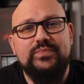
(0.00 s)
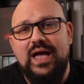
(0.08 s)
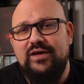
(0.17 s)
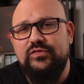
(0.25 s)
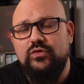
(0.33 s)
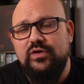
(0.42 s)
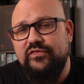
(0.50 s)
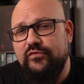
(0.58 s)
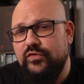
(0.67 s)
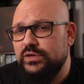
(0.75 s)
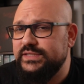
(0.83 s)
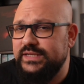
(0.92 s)
After a
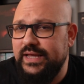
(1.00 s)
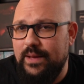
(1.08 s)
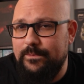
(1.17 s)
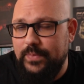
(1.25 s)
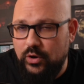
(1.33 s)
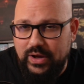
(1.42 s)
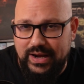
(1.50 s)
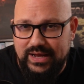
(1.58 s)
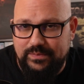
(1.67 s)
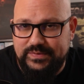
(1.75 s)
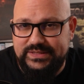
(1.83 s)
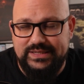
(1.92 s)
frosty
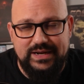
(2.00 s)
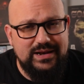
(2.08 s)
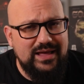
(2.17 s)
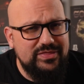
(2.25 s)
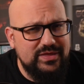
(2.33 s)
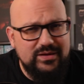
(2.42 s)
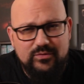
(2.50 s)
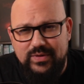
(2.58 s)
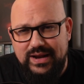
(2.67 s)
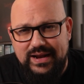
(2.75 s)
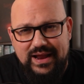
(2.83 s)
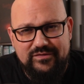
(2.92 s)
apocalypse, nothing
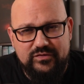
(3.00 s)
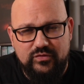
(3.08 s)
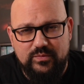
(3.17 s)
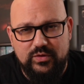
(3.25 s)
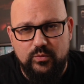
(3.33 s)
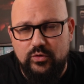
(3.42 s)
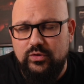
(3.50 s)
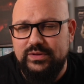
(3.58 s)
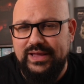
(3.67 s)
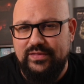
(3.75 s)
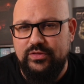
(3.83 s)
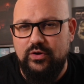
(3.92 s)
really left from the world
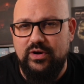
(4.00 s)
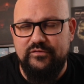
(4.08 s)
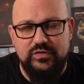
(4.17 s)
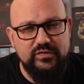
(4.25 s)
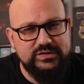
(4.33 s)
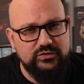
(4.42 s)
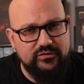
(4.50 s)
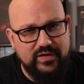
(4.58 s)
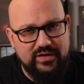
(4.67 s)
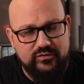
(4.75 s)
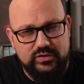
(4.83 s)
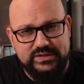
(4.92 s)
and there are a few
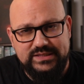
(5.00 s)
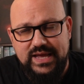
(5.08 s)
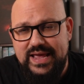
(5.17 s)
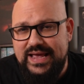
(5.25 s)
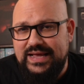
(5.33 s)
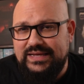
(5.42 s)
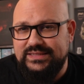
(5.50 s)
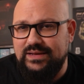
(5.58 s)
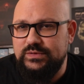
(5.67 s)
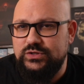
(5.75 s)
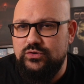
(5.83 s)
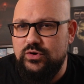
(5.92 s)
survivors. Some
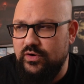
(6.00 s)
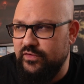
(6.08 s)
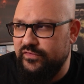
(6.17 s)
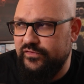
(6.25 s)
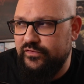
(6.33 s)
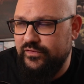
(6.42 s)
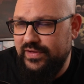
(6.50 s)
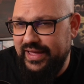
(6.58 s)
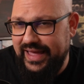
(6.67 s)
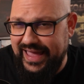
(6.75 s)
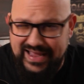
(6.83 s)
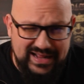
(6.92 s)
sort of
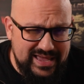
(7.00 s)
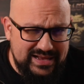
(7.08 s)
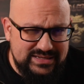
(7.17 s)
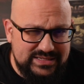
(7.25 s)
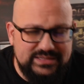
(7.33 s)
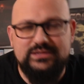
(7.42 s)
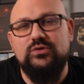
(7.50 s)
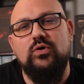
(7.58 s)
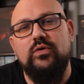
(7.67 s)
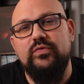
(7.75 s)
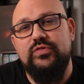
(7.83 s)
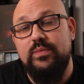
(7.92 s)
aliens
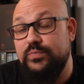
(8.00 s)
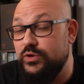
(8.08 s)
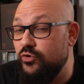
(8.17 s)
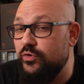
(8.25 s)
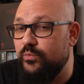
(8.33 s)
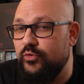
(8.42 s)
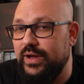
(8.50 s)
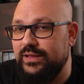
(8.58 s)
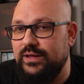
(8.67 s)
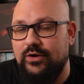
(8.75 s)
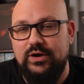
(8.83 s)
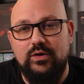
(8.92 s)
called the purebred
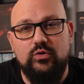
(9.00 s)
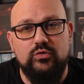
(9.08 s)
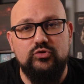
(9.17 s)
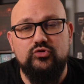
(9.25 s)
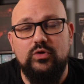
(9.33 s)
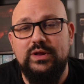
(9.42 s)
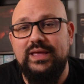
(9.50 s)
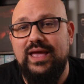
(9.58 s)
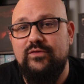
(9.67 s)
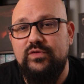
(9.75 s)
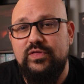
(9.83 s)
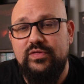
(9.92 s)
are now controlling
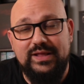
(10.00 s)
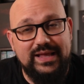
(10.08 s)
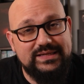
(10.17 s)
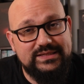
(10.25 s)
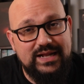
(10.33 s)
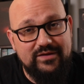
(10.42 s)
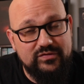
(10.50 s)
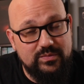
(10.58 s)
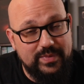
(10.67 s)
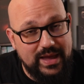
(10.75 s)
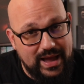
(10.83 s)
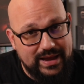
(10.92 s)
everything that has left
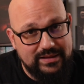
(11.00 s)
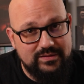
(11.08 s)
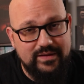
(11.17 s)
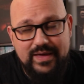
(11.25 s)
behind.